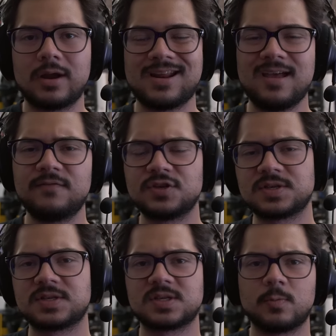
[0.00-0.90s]
Alright, I have
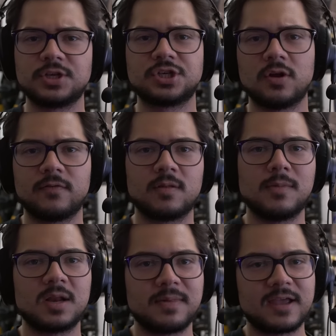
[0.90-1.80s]
just switched over the
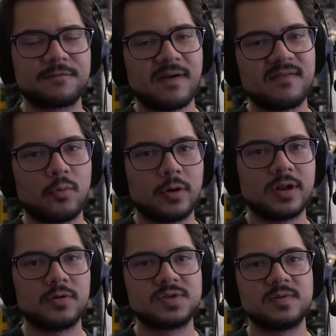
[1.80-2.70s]
ModMic five point
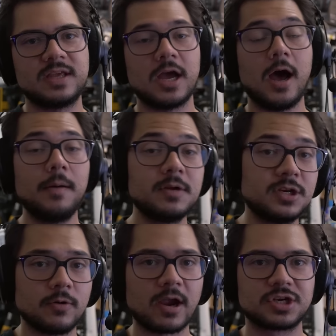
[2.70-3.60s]
oh to the
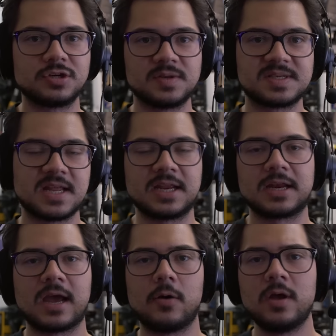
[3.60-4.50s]
omnidirectional setting
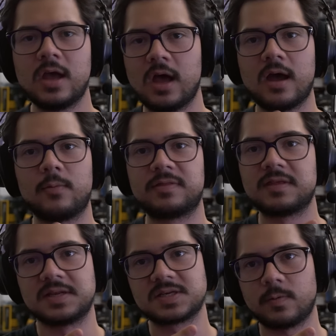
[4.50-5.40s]
now uh, with
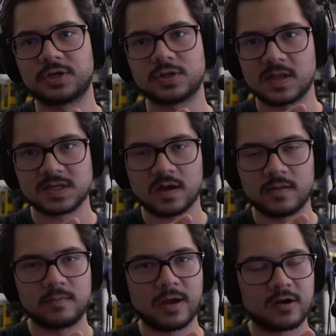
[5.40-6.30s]
the switch that's
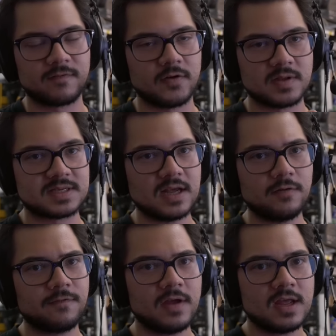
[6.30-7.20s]
on the microphone
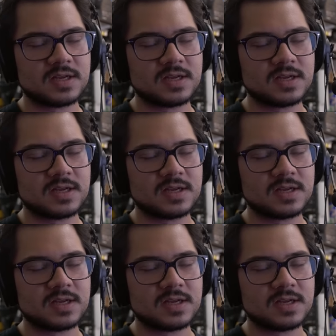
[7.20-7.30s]
itself.